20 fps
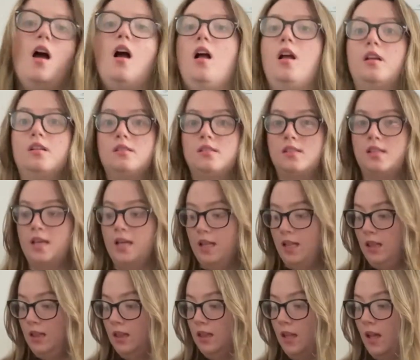
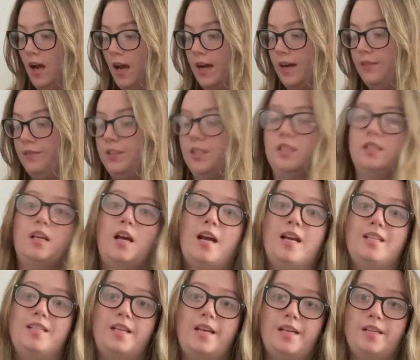until I've
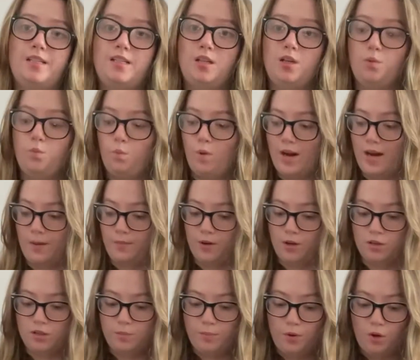decided when I'm
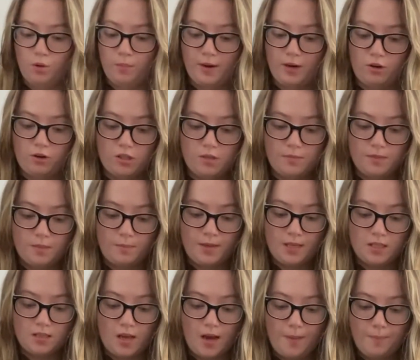going to put all my Christmas
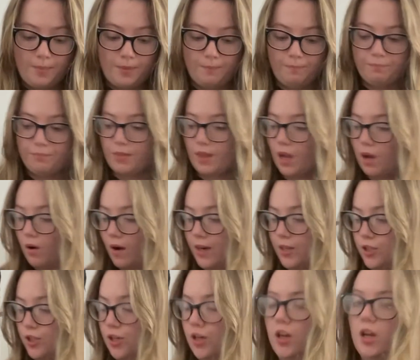bits up.
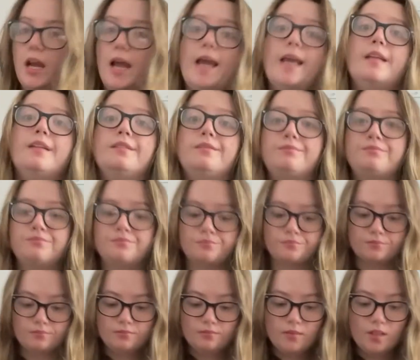Question, okay?
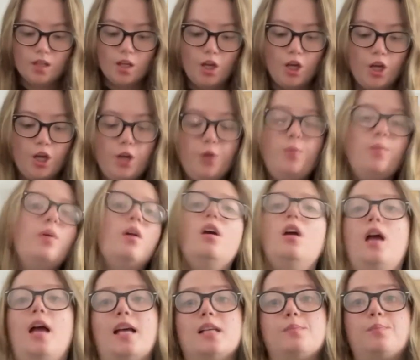Who
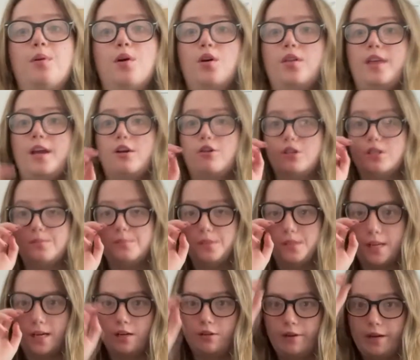has put their Christmas
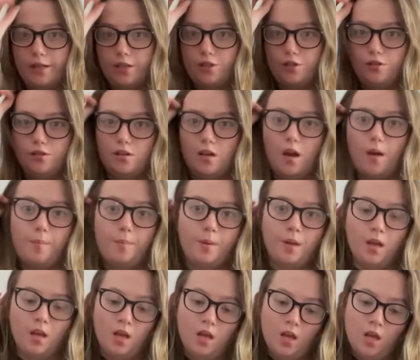decorations up?
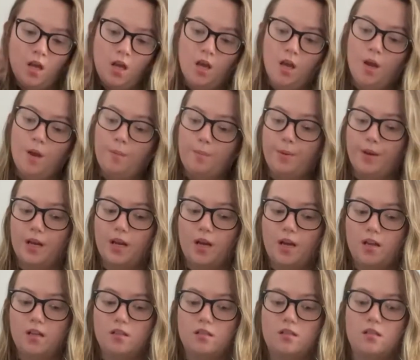
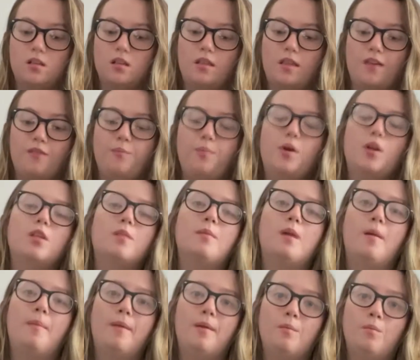Because they've put them
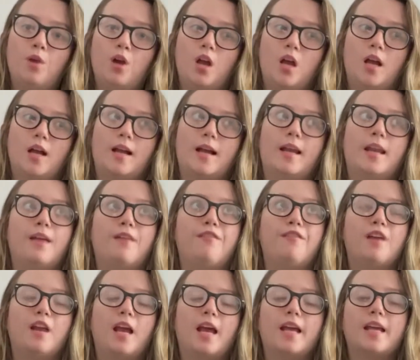up in work, and I
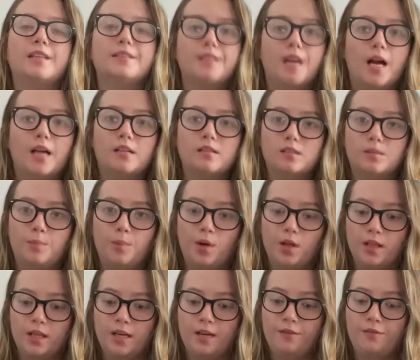feel like it's kind of
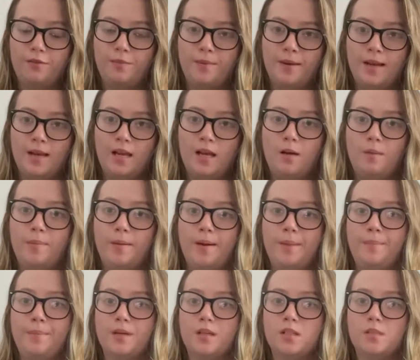spoiling it for me a little bit,
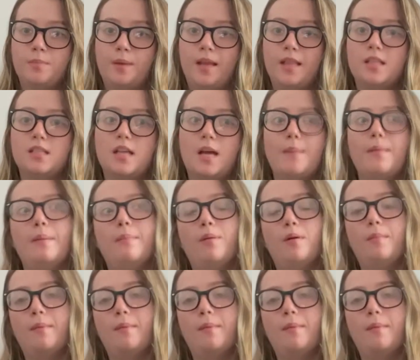because by the time I put